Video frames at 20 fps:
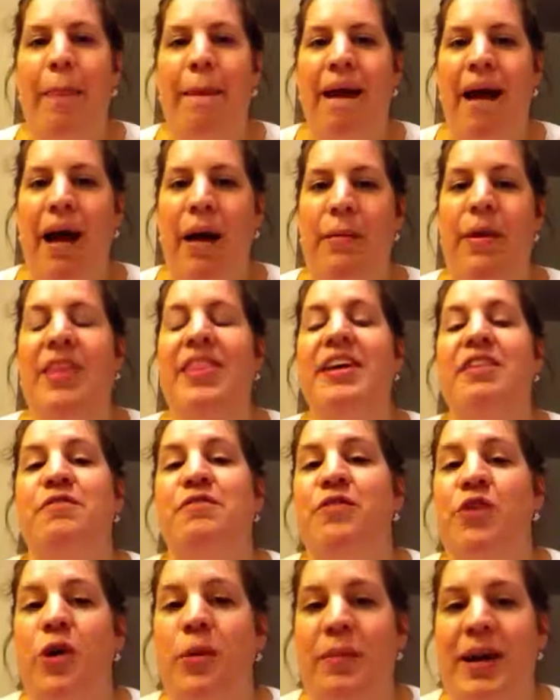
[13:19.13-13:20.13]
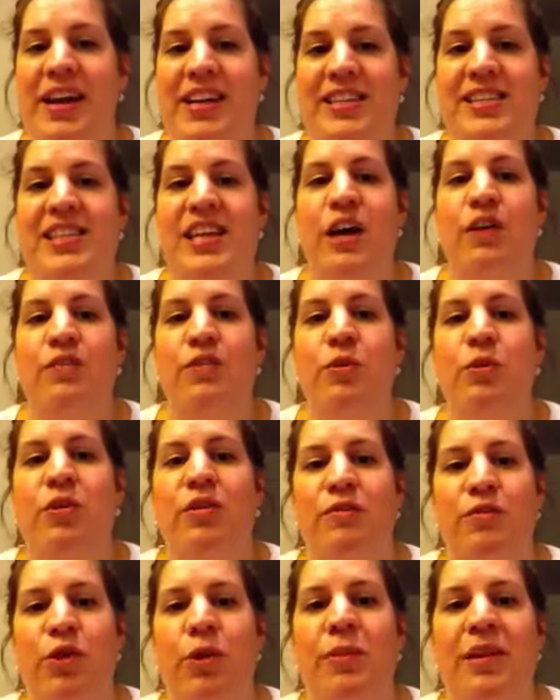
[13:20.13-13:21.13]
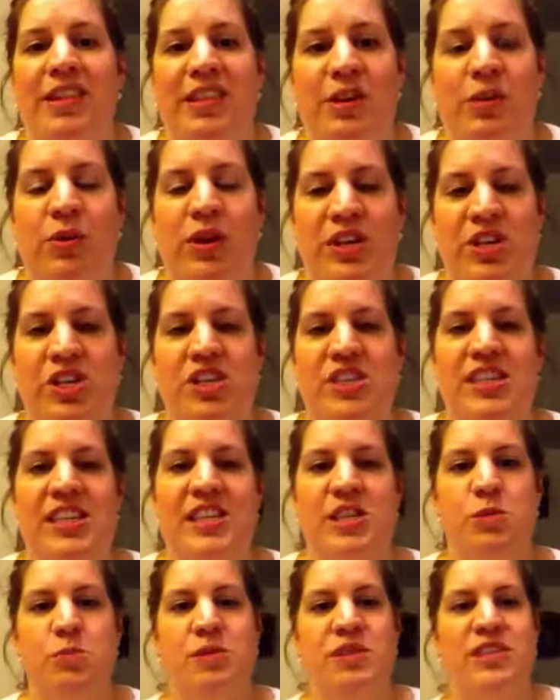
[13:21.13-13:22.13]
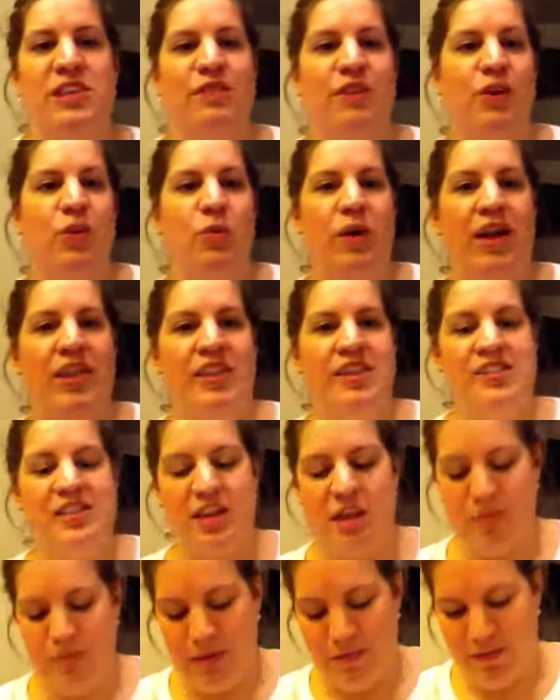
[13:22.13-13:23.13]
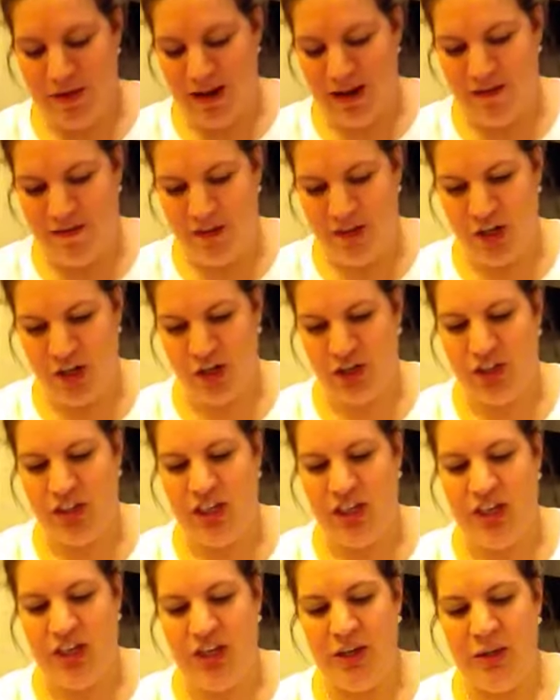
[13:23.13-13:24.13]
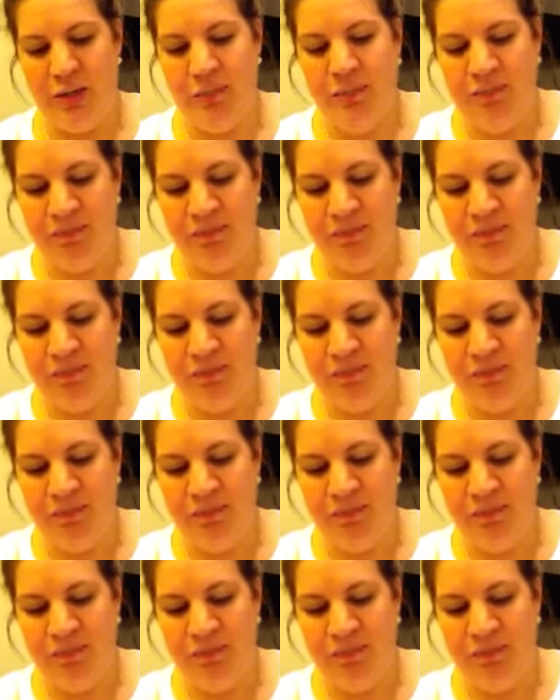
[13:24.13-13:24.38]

And then format itself. You want to format the questions in a specific way that's going to be beneficial to you.